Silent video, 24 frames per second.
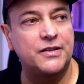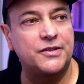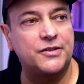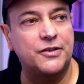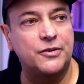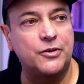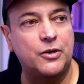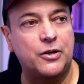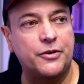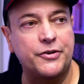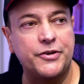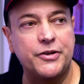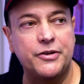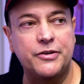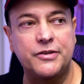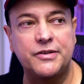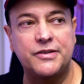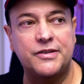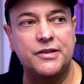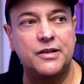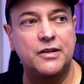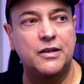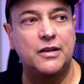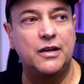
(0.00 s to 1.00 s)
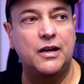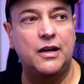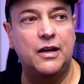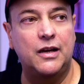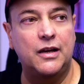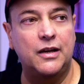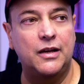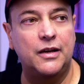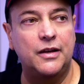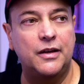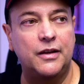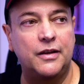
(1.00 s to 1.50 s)
scenarios,
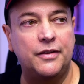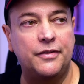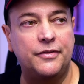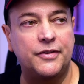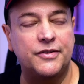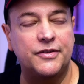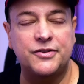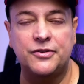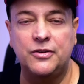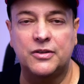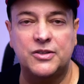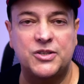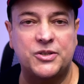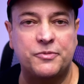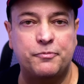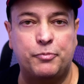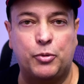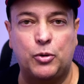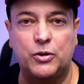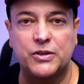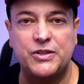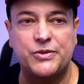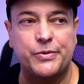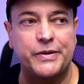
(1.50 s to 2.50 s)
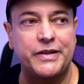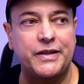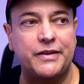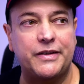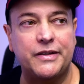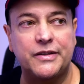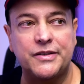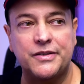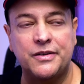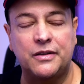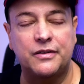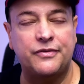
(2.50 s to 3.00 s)
it's not sports or
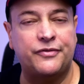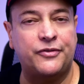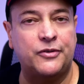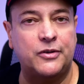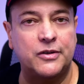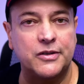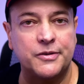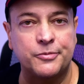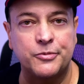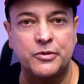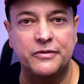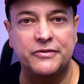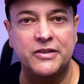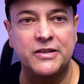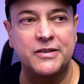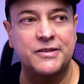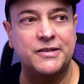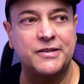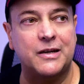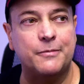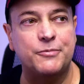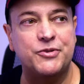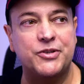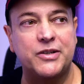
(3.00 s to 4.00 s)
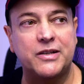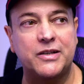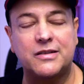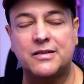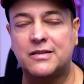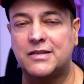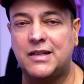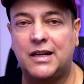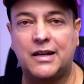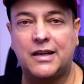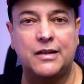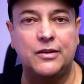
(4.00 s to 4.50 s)
anything, it's not fast moving
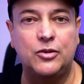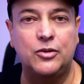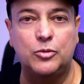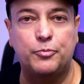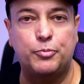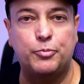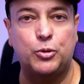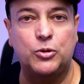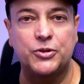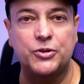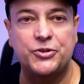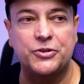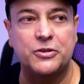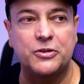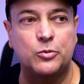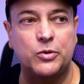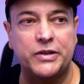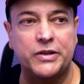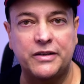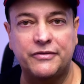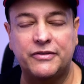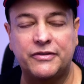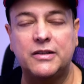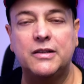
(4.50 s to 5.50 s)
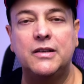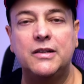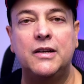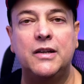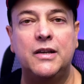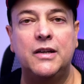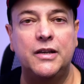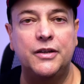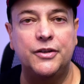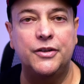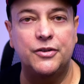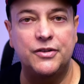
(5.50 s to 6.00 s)
subjects, like a little portrait or whatever,
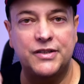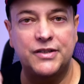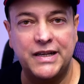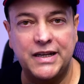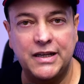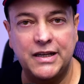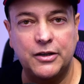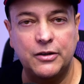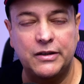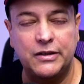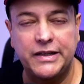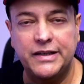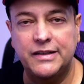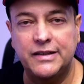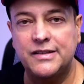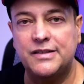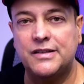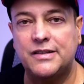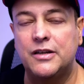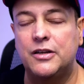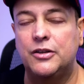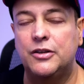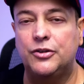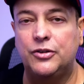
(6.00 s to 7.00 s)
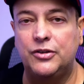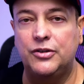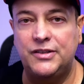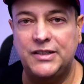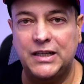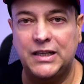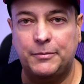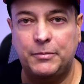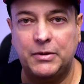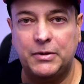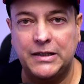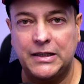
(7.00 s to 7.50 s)
you take your lens, you
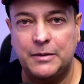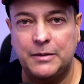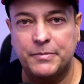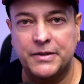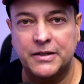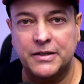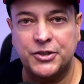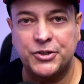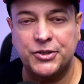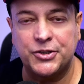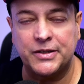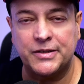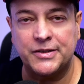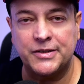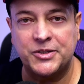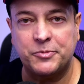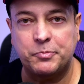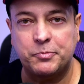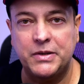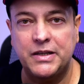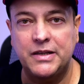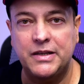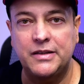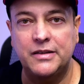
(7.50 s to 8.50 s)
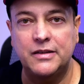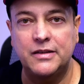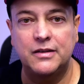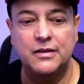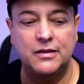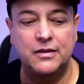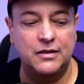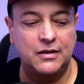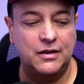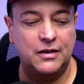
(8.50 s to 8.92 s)
double up that shutter speed.